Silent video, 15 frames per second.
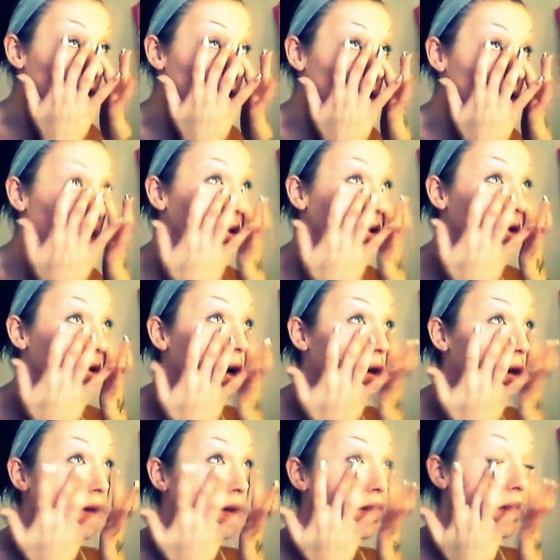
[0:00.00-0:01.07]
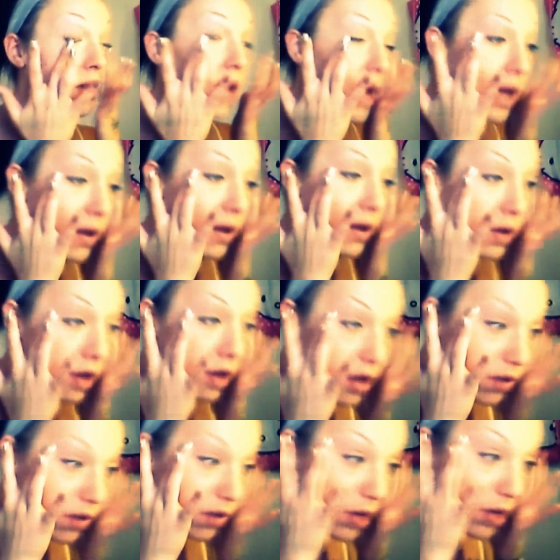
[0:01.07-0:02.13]
Don't go too dark or too light.
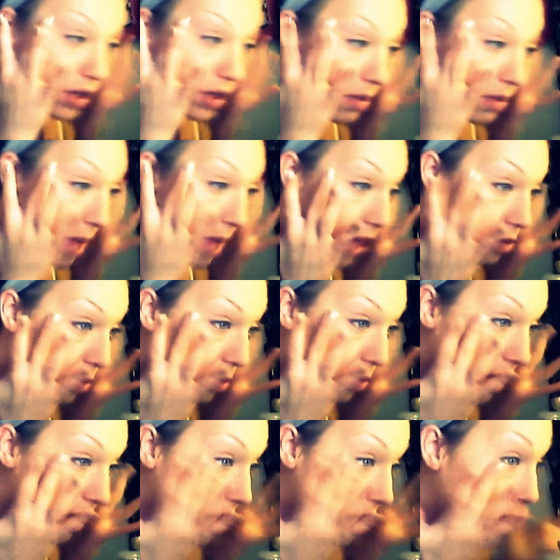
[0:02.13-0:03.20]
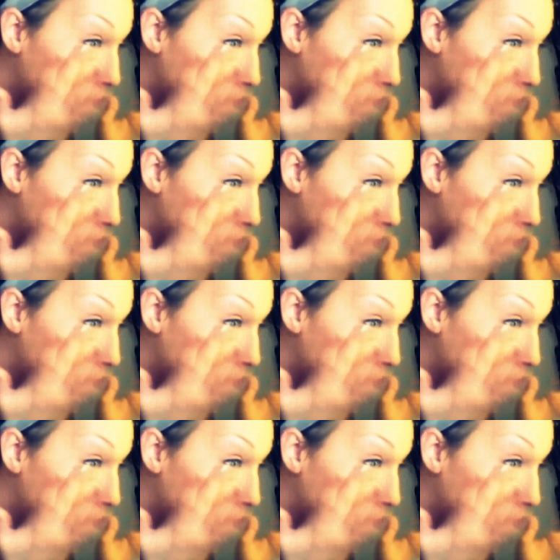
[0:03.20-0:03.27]
You want it to match pretty.